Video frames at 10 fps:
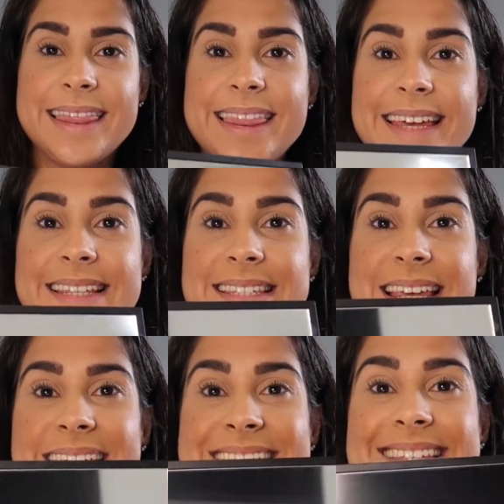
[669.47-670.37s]
this
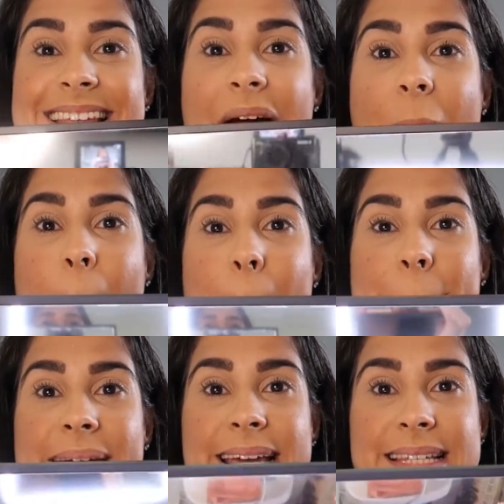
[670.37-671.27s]
is
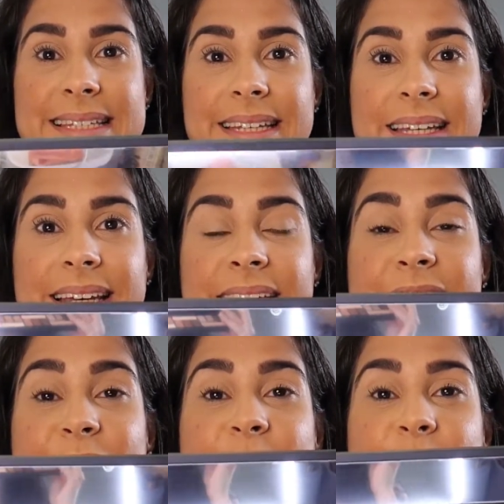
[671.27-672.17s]
amazing
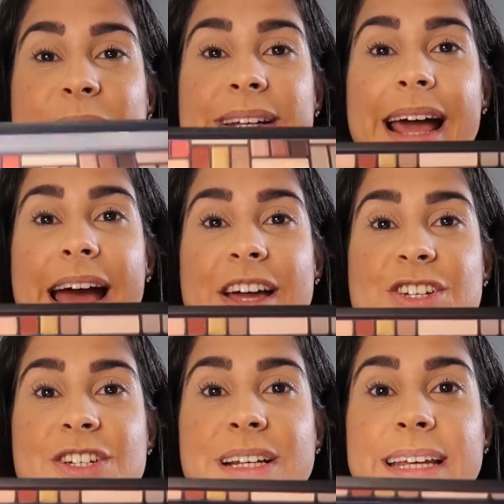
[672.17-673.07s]
you can
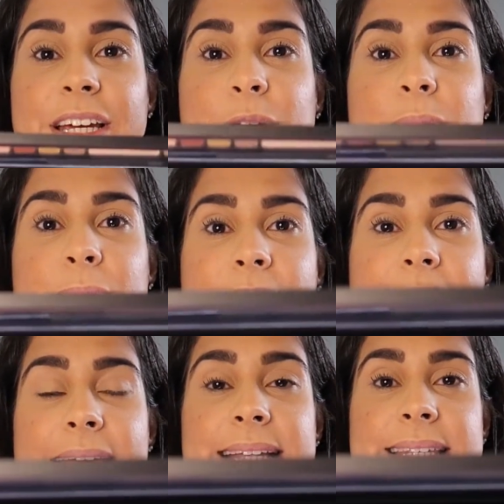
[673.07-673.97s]
actually
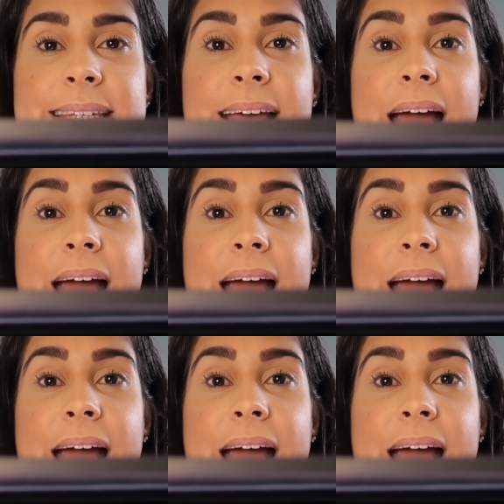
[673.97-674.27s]
create